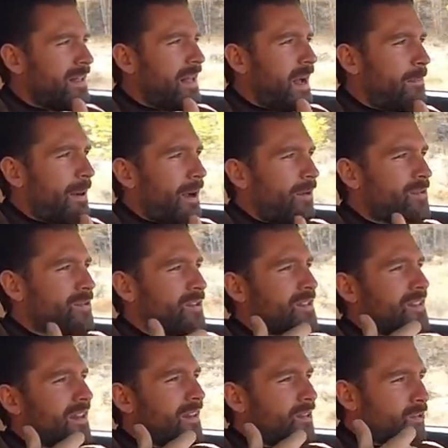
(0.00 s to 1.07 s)
about
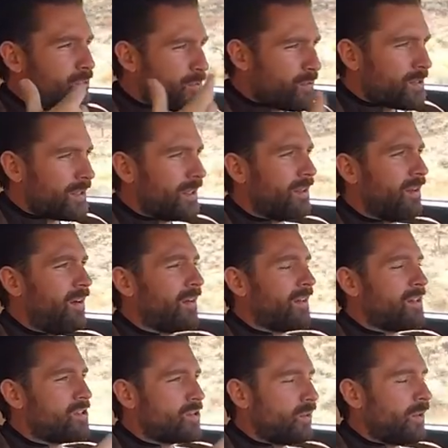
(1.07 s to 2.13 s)
just cruising along
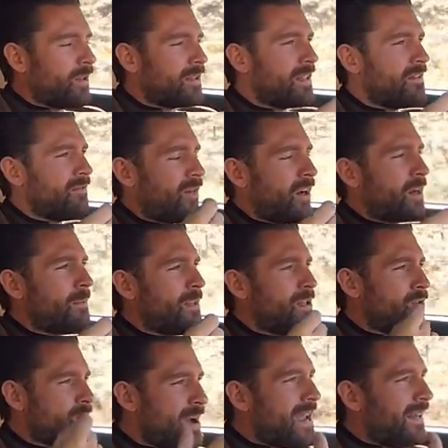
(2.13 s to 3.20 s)
and enjoying the environment
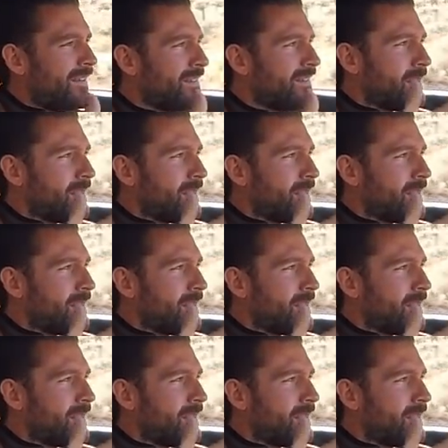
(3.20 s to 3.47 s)
you're in.